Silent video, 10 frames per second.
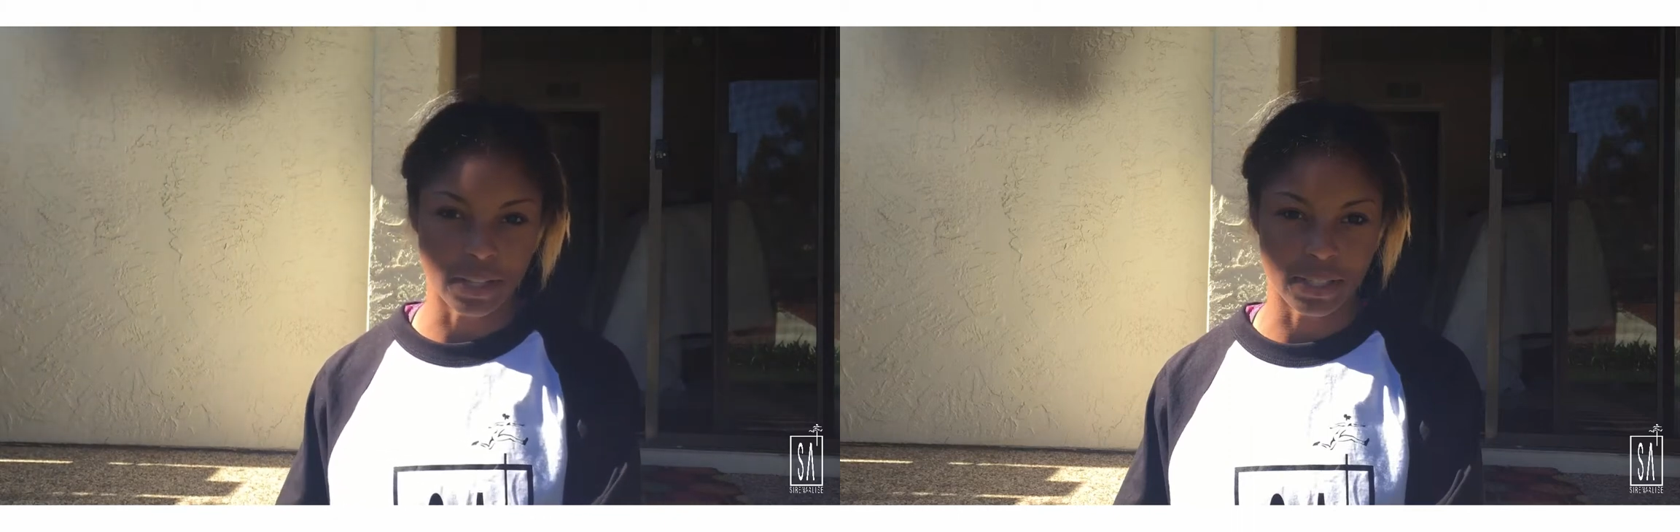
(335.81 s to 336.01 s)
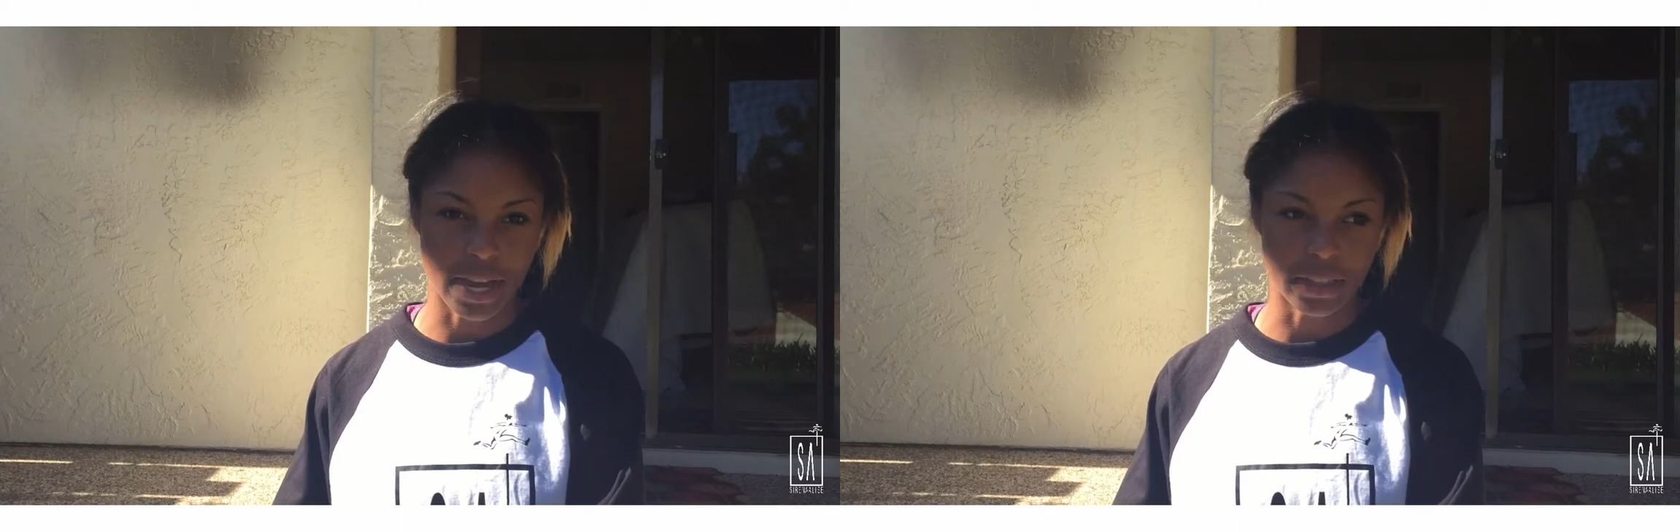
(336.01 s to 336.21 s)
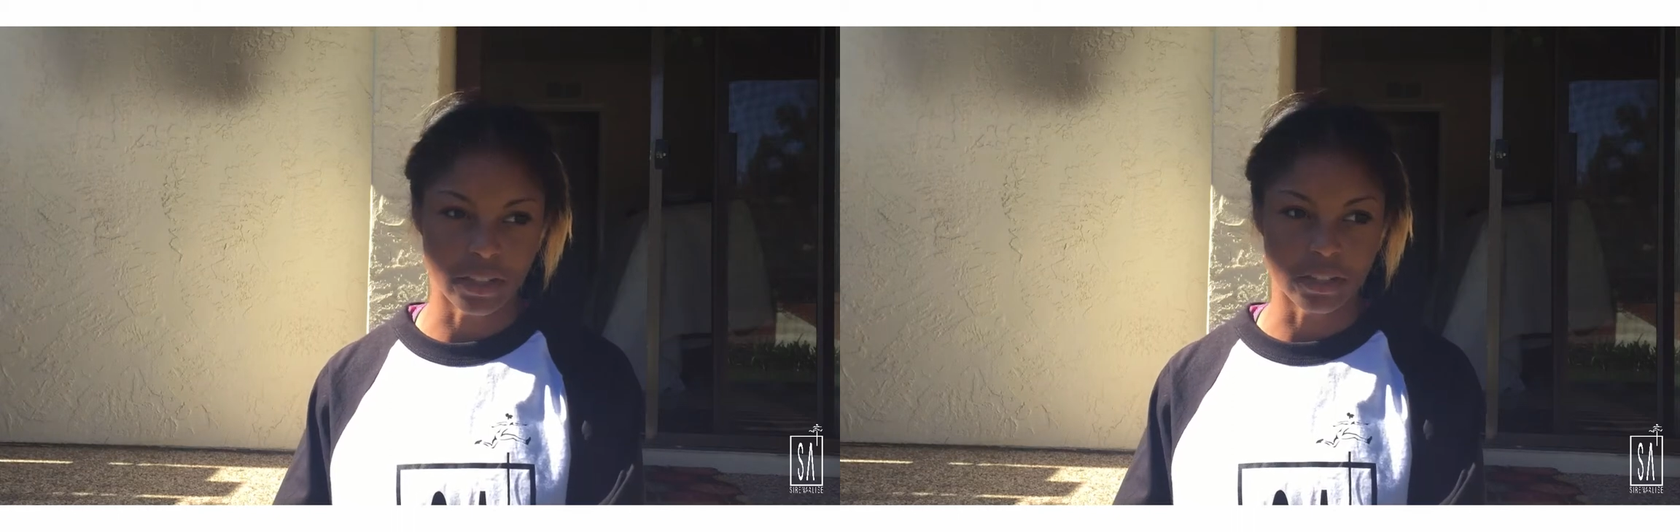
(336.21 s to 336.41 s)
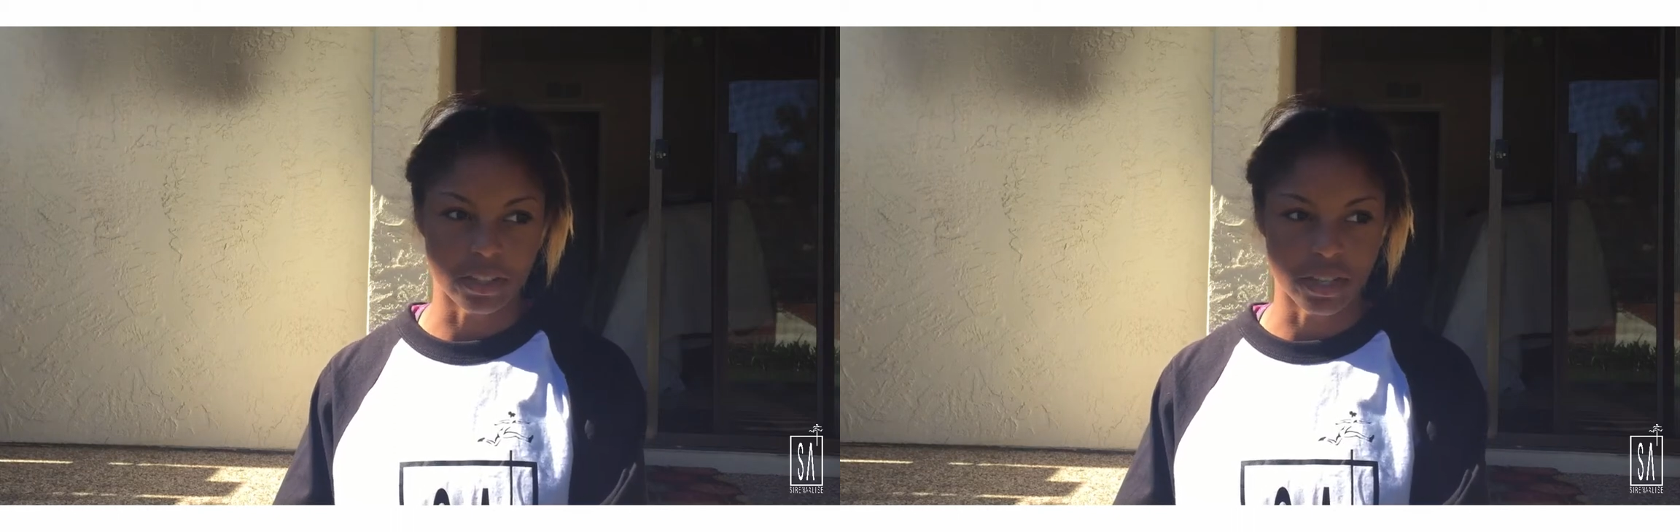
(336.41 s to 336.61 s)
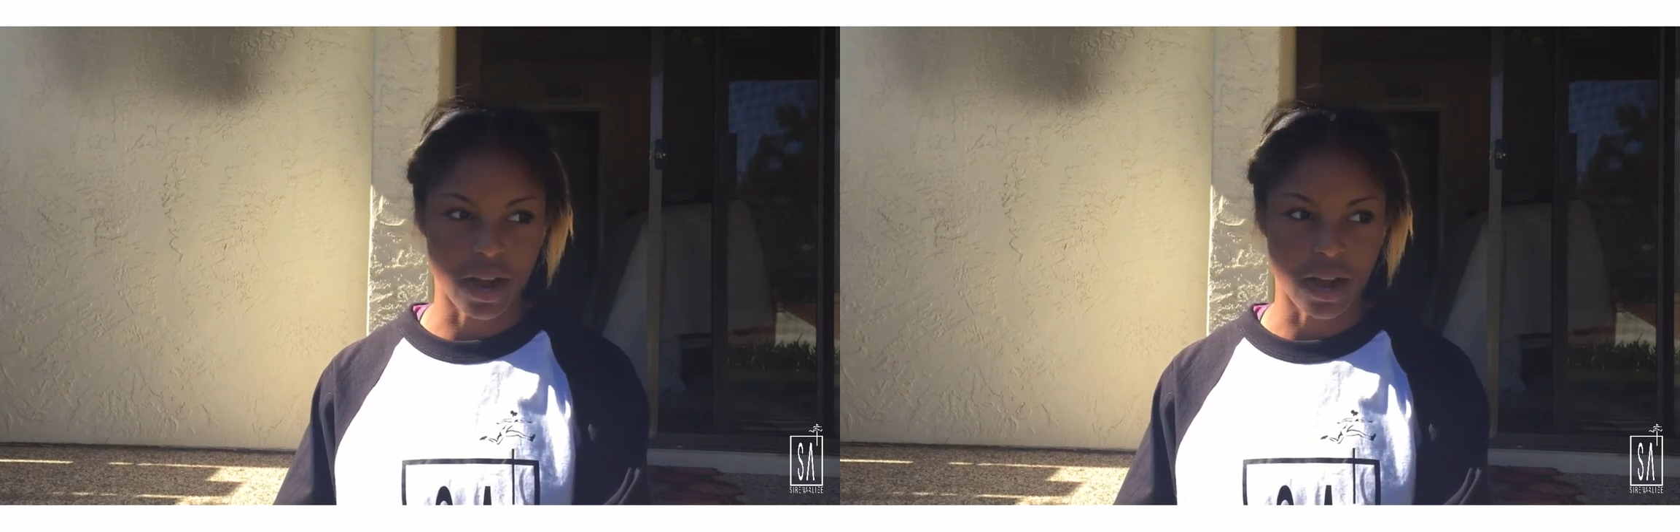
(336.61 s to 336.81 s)
as like there's
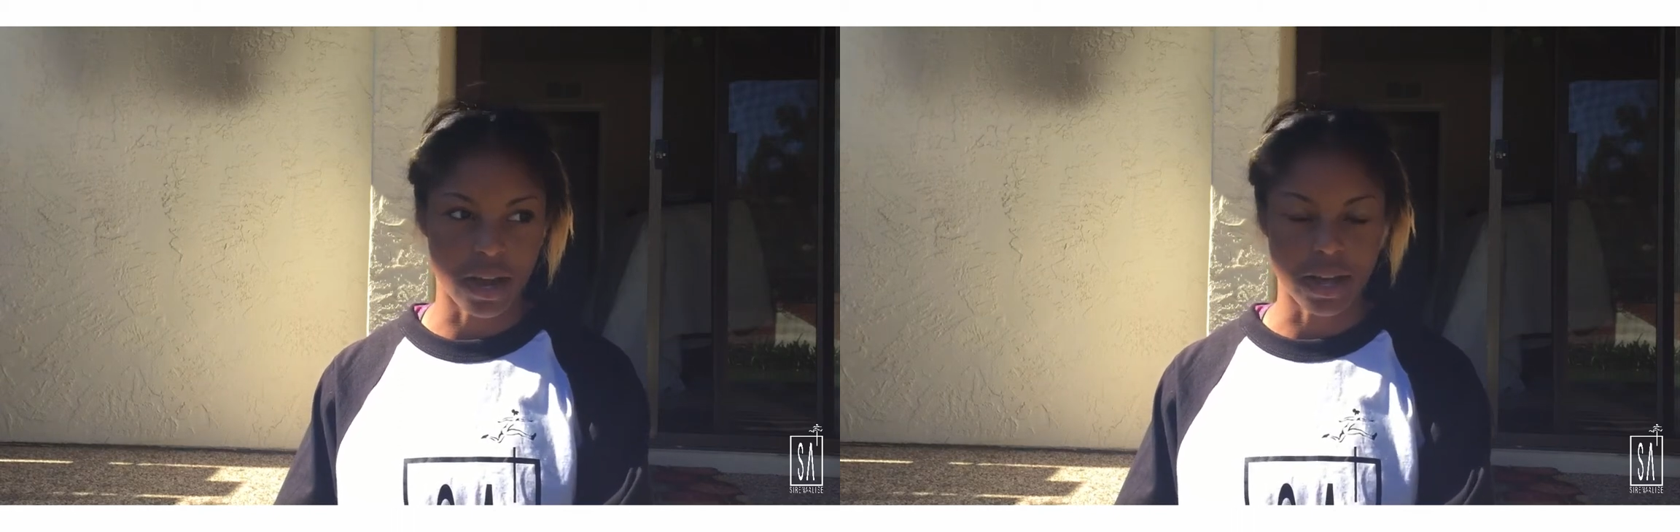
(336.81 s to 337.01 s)
not